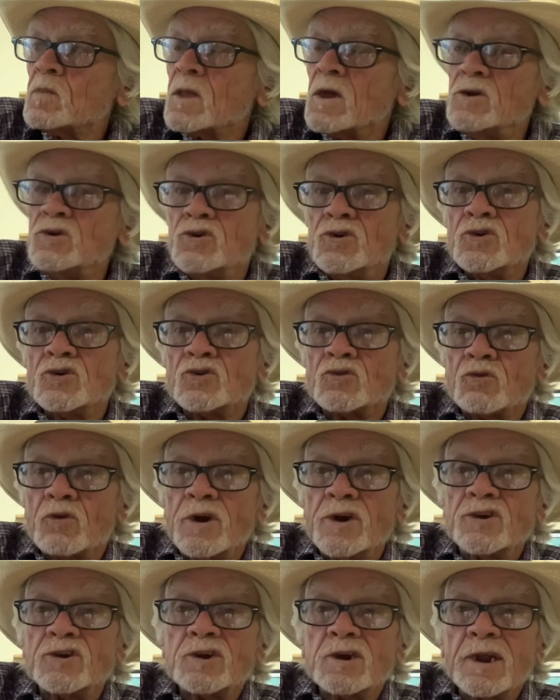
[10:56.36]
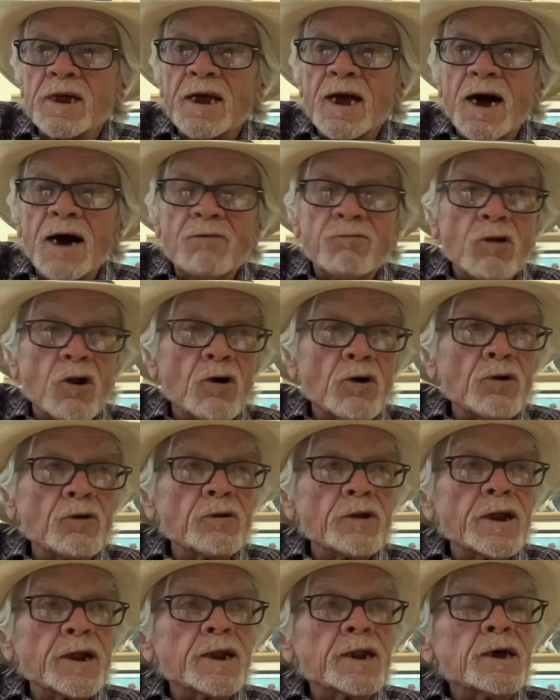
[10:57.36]
just recently I've learned
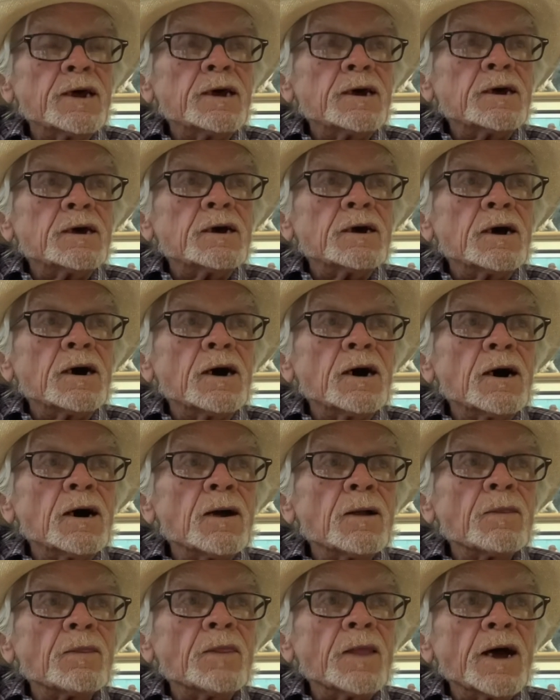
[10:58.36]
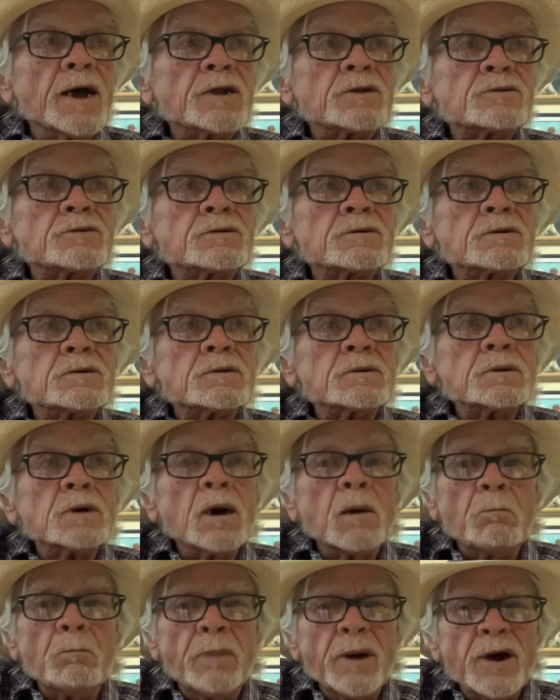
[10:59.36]
that that's
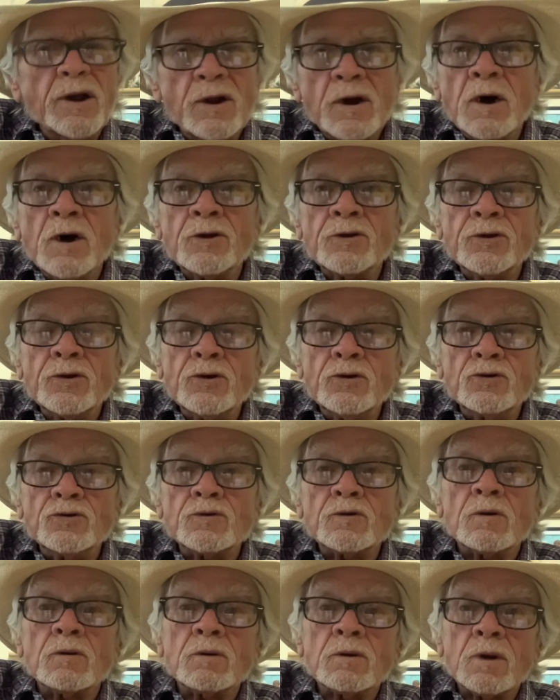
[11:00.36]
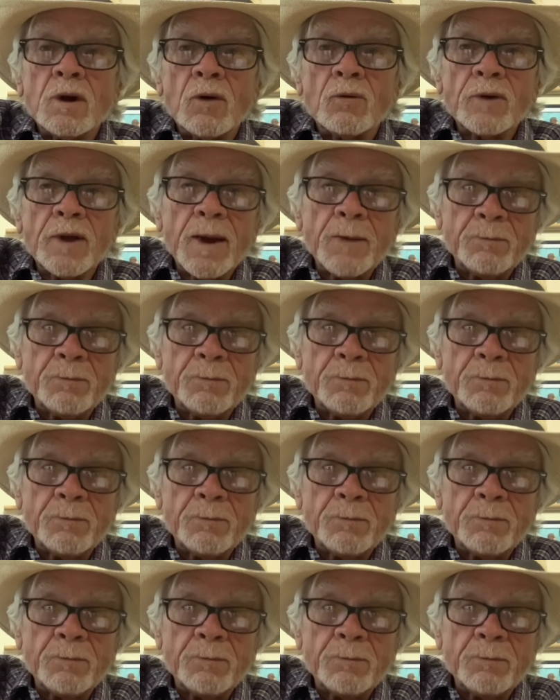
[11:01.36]
a bit unusual on that